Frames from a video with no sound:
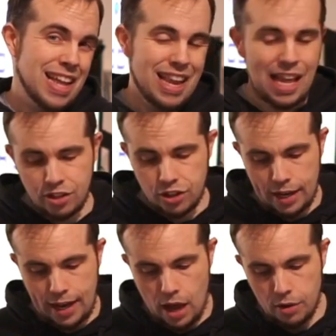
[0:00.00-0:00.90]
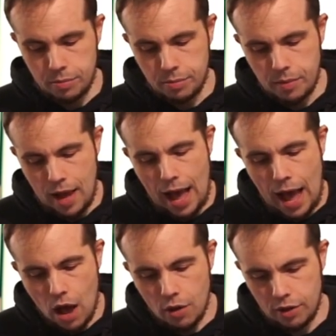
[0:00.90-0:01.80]
Let's check out
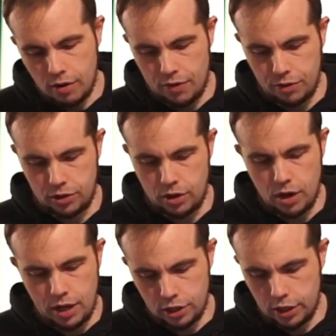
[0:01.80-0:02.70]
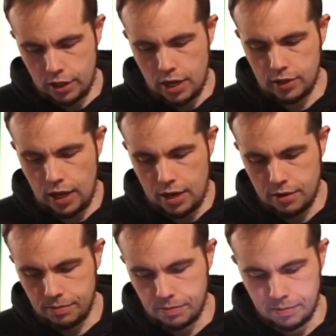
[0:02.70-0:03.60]
how the graphics card actually does that.
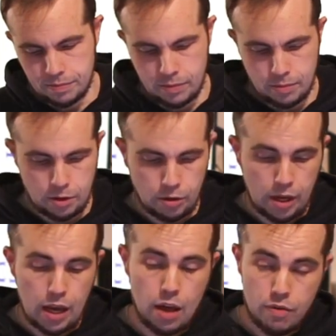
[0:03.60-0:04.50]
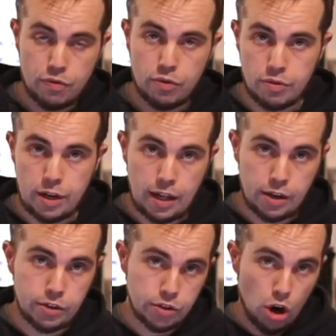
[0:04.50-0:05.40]
So here I have three
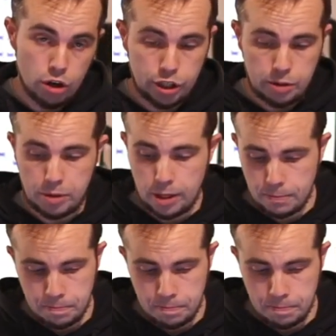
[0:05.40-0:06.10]
letters, RGB.